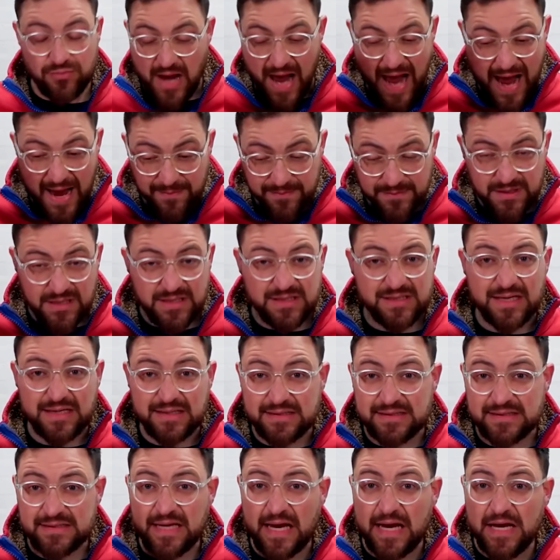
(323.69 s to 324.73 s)
Absolutely
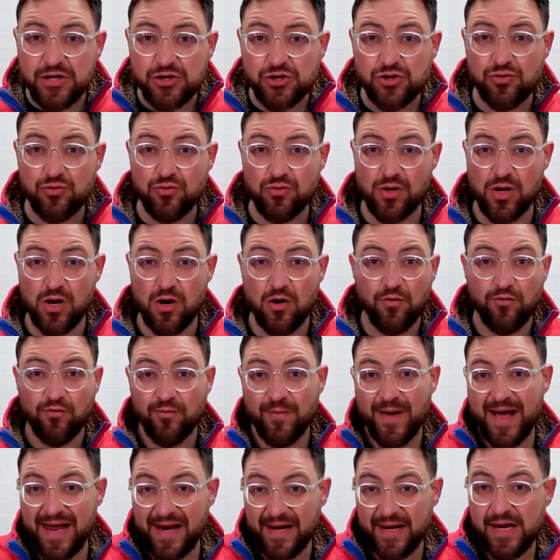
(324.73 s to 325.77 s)
sensational goal from
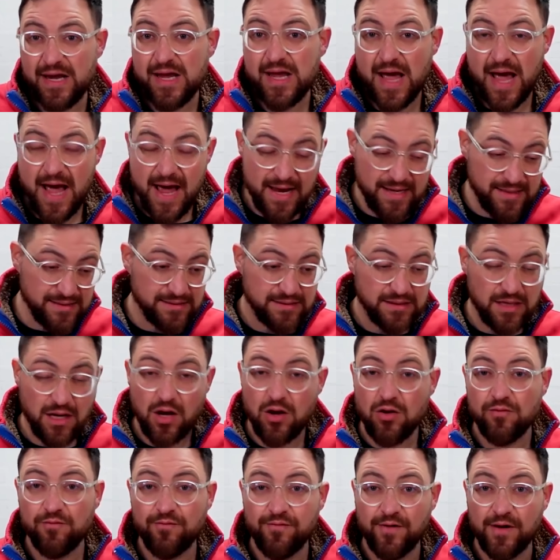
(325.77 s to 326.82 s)
Alli, and
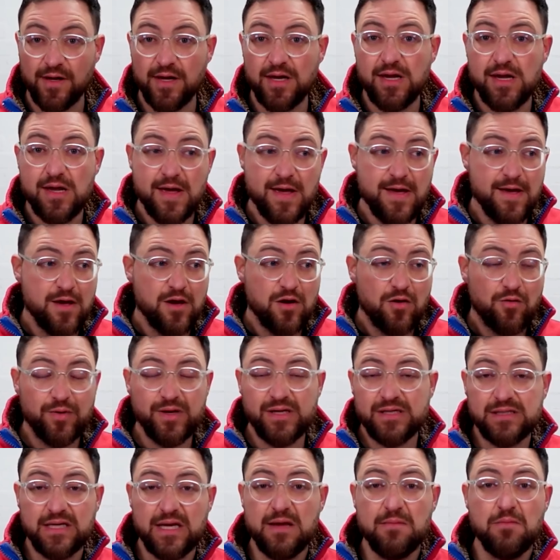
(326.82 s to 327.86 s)
hopefully we
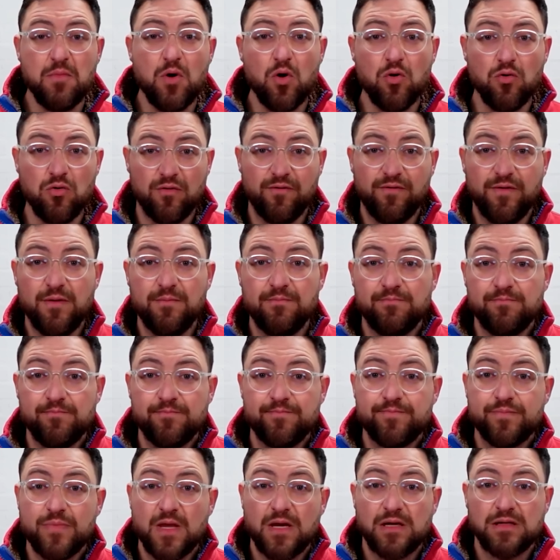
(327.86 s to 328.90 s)
see more of him.
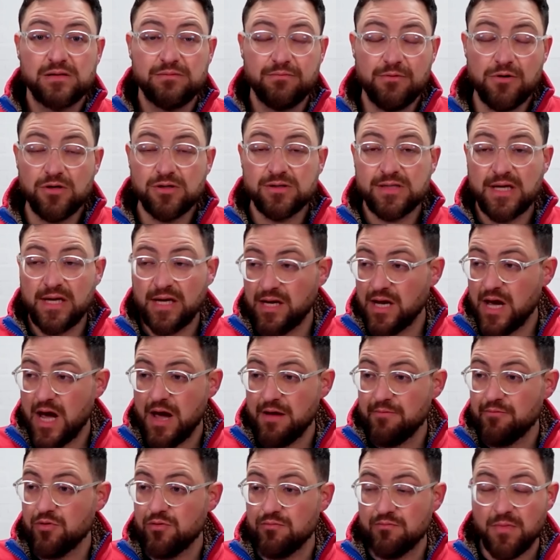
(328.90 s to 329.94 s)
To be honest, I
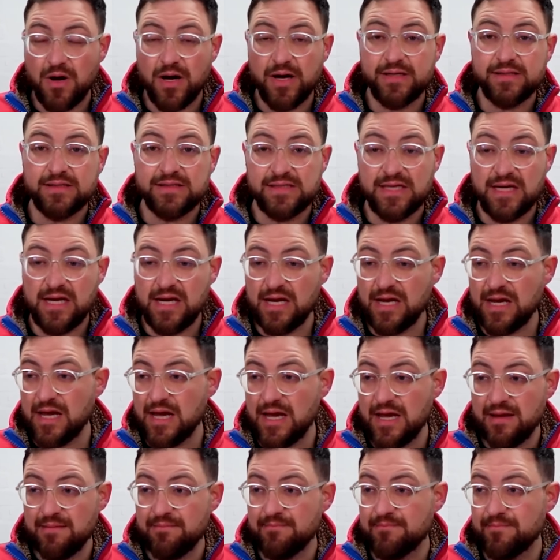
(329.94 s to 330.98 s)
wouldn't mind seeing
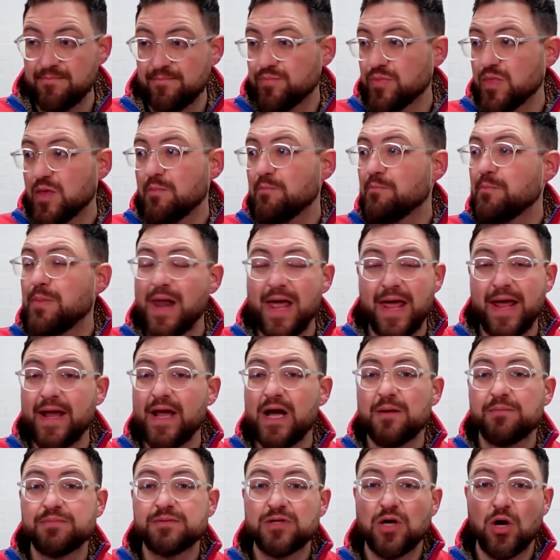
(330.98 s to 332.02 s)
him playing
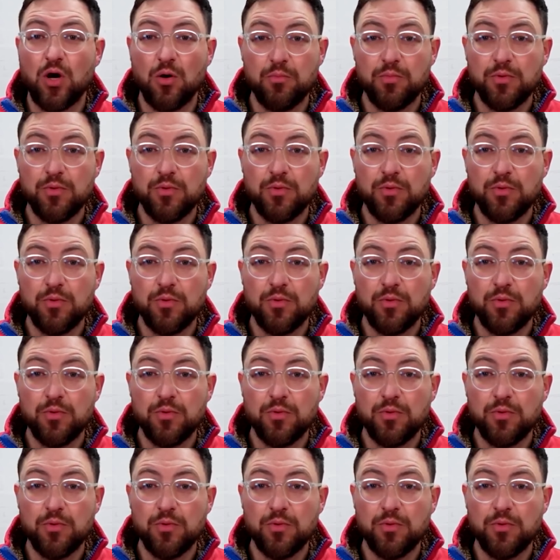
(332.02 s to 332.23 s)
up top.